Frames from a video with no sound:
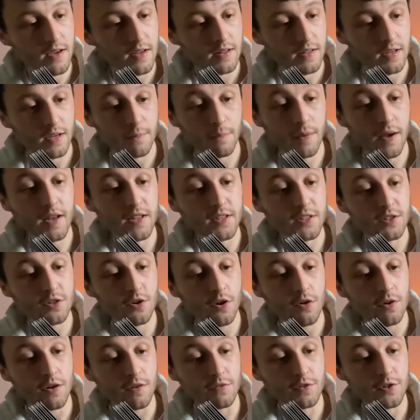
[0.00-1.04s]
The compelling
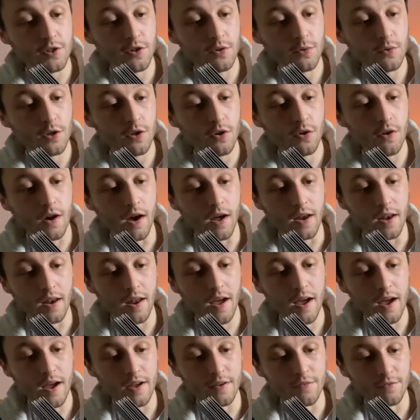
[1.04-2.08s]
story of 2 young
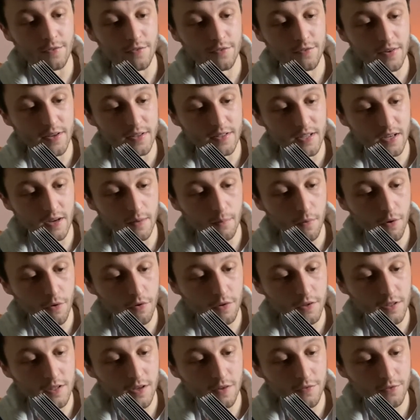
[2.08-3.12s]
alives facing a
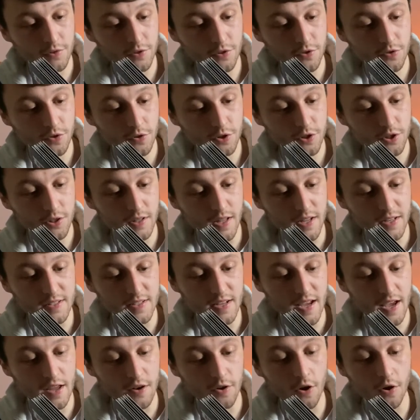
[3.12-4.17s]
moral self-destruction they
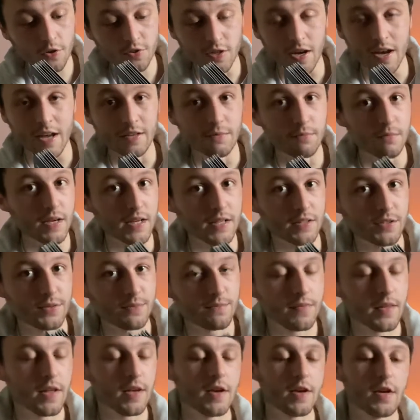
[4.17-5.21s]
dare not admit.
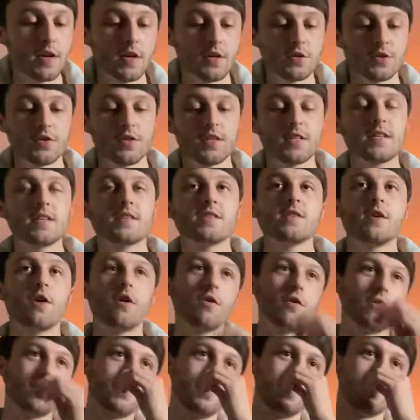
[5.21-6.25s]
So this isn't a
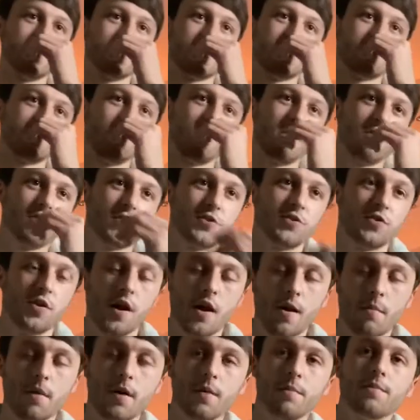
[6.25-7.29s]
horror film, this is more of a
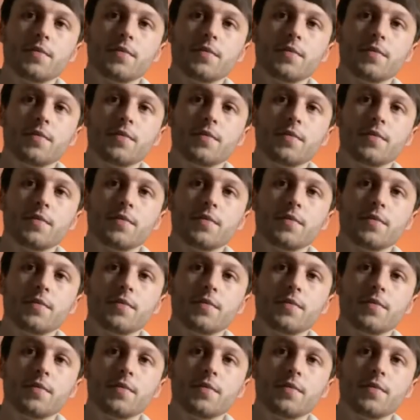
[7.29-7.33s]
drama.